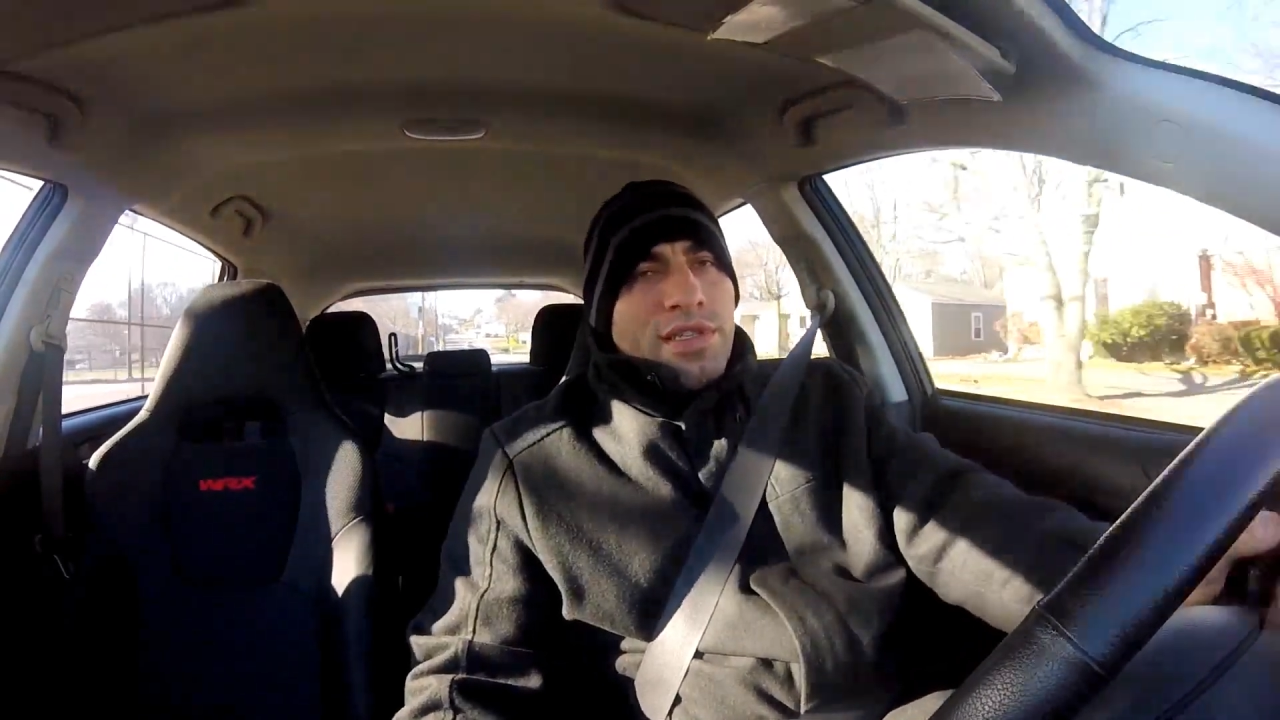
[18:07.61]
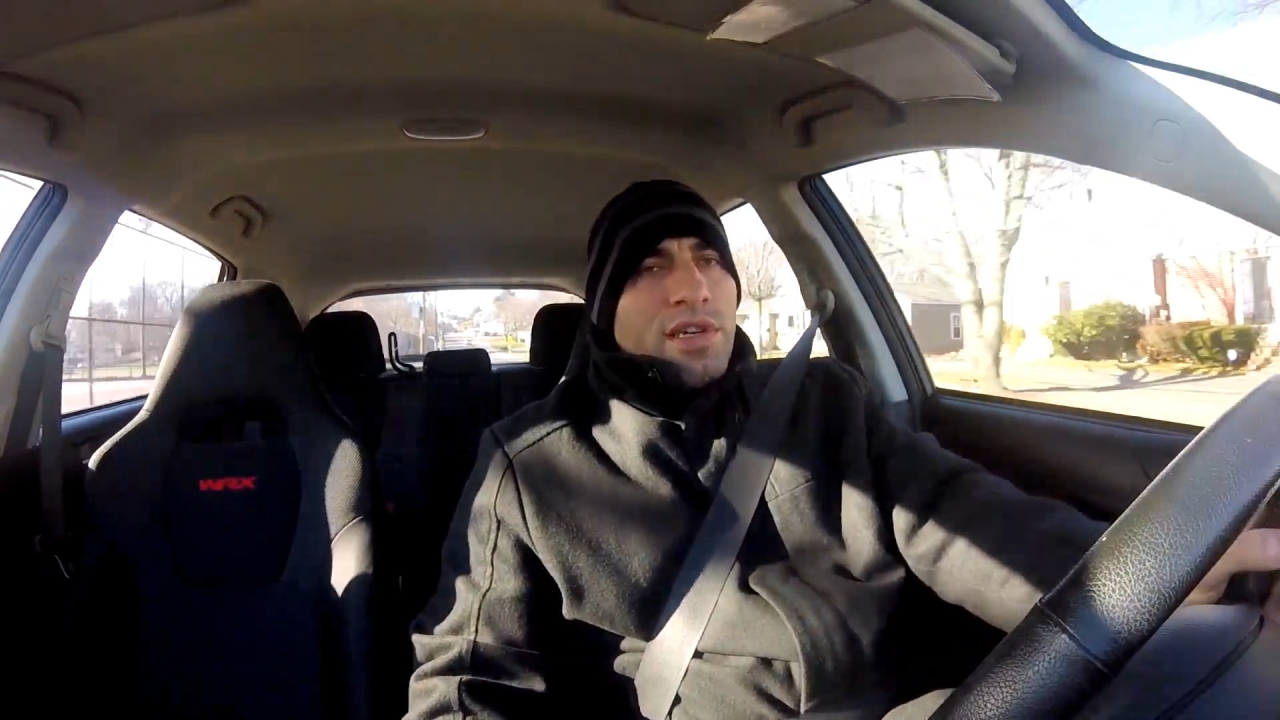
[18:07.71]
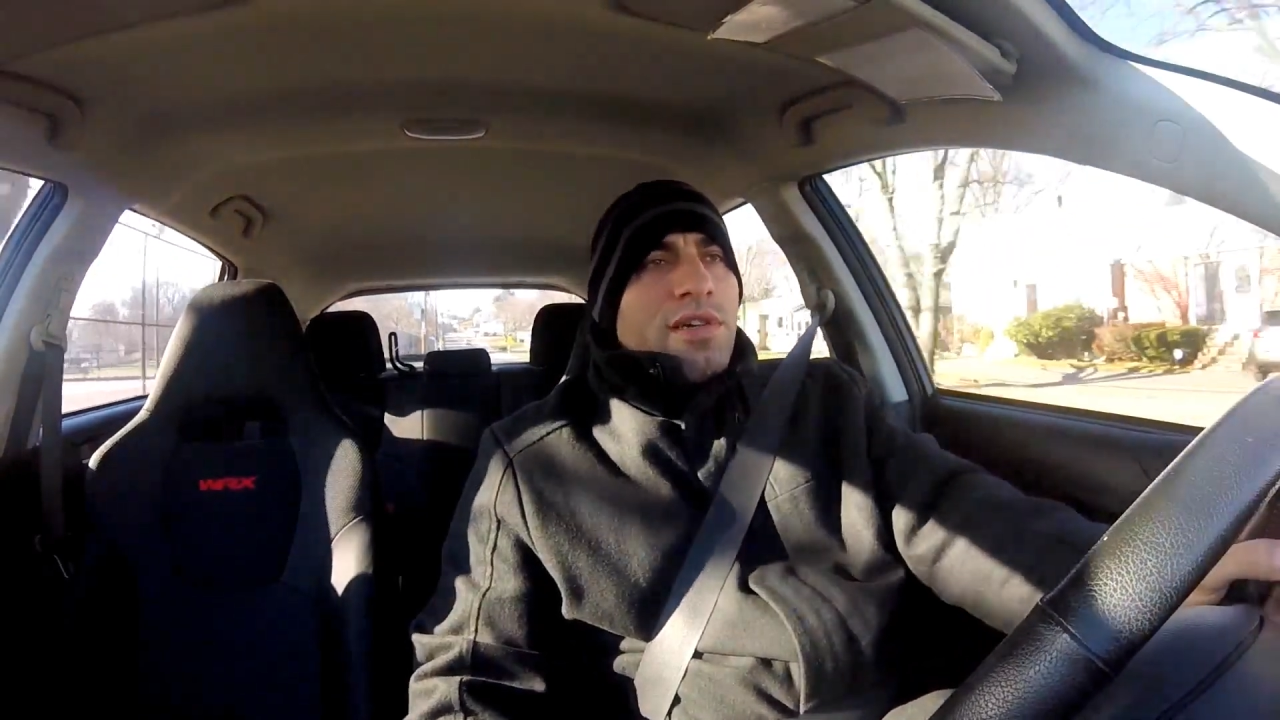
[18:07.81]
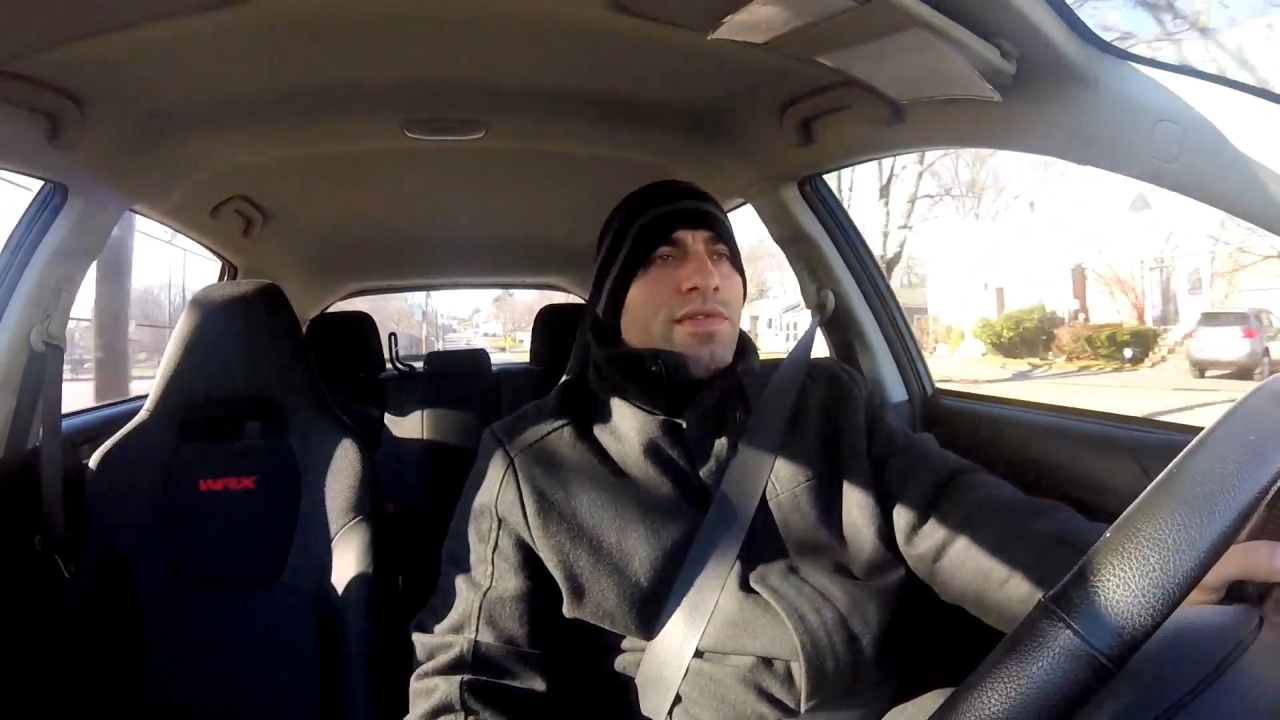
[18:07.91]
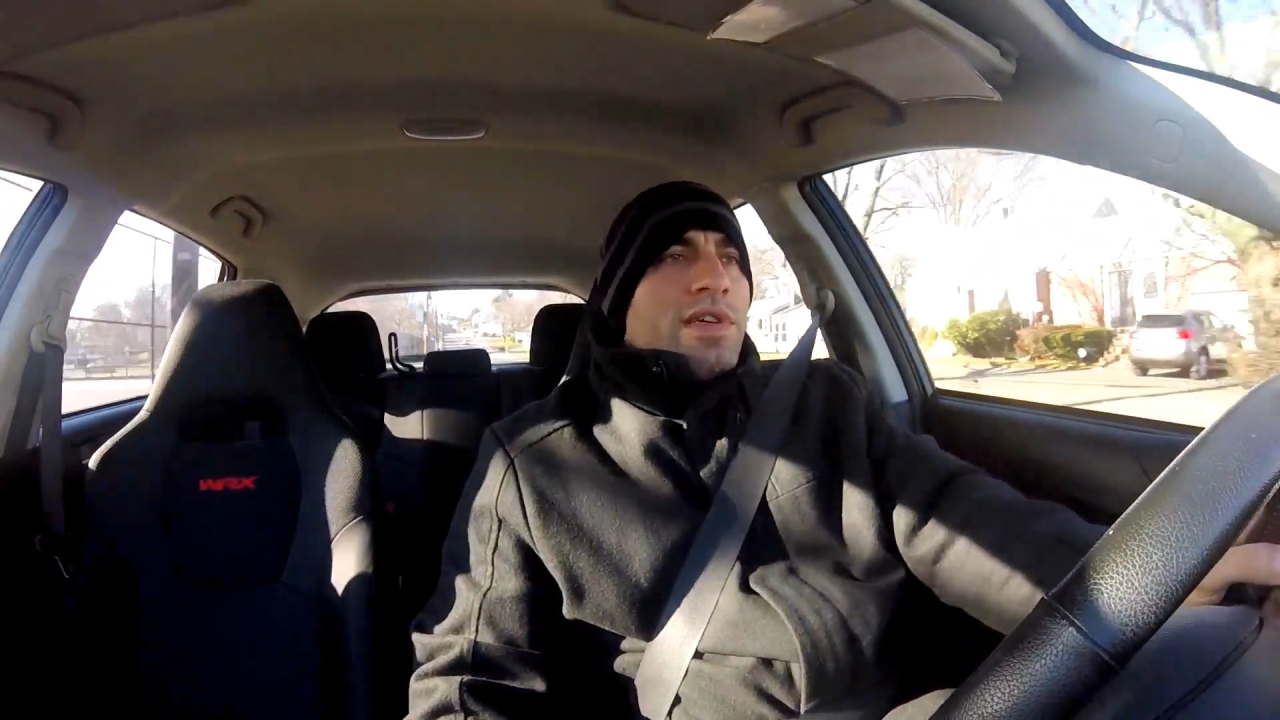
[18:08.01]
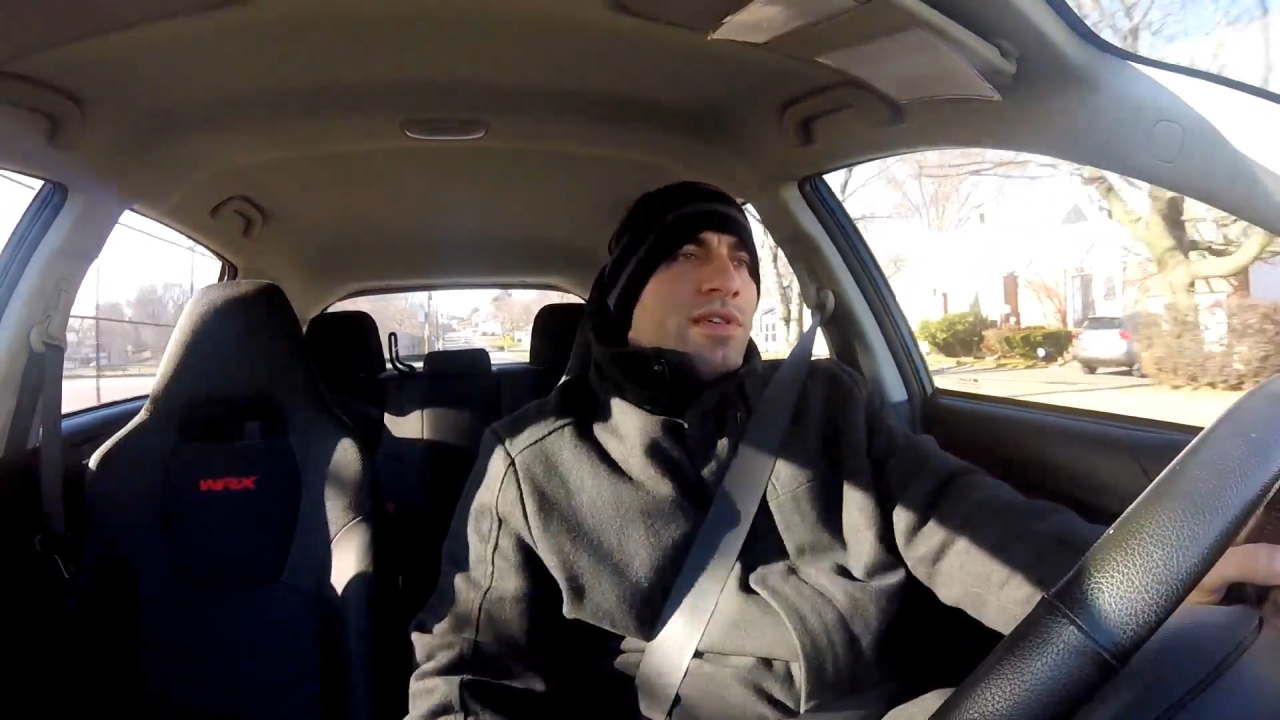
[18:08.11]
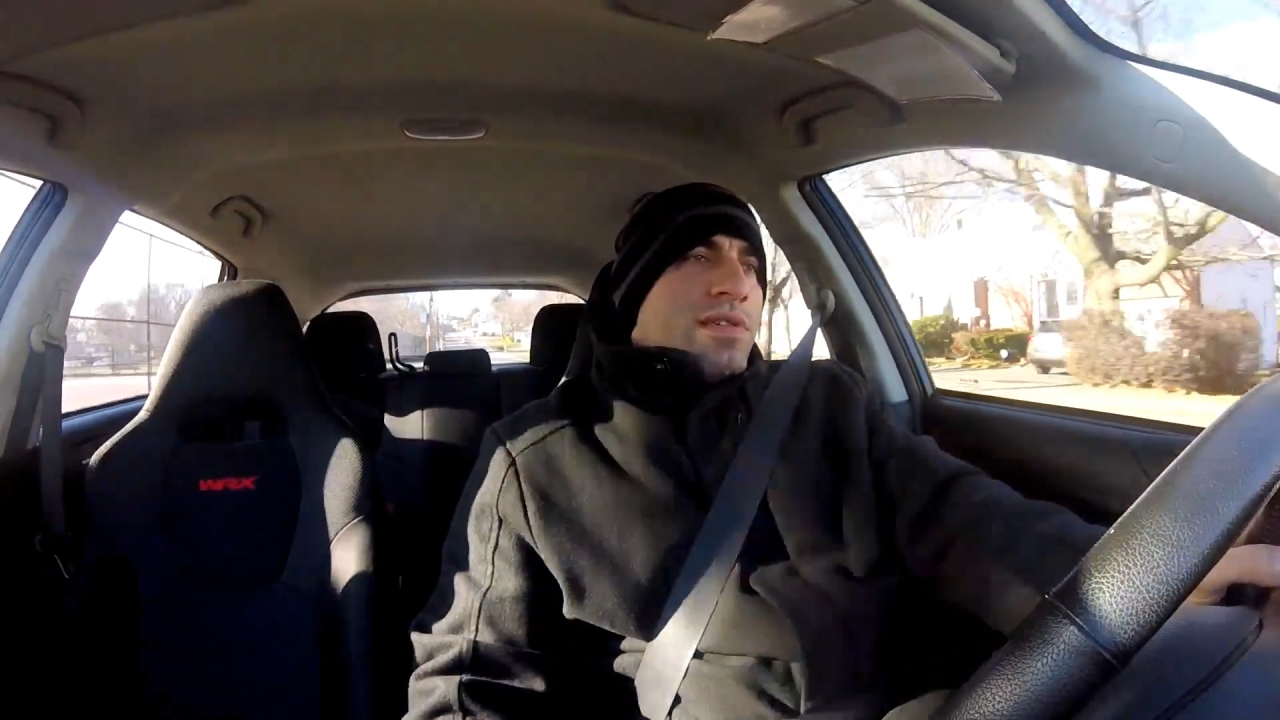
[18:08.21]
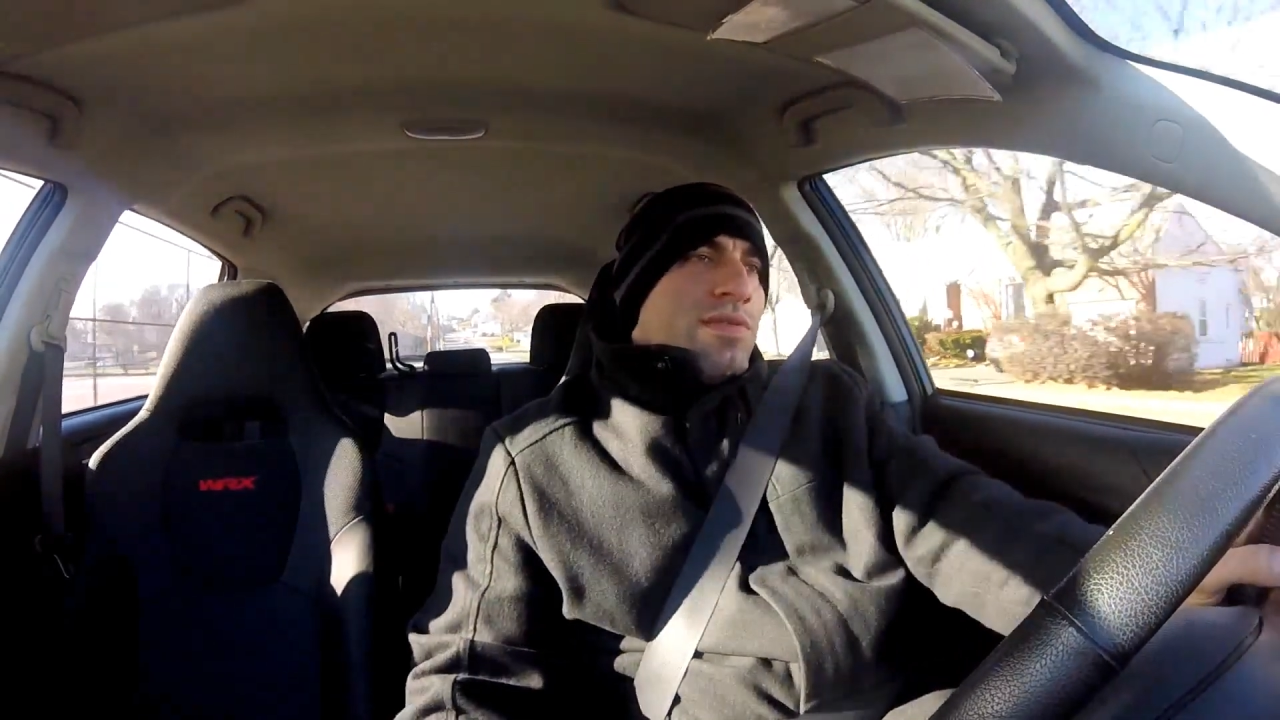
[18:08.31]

service,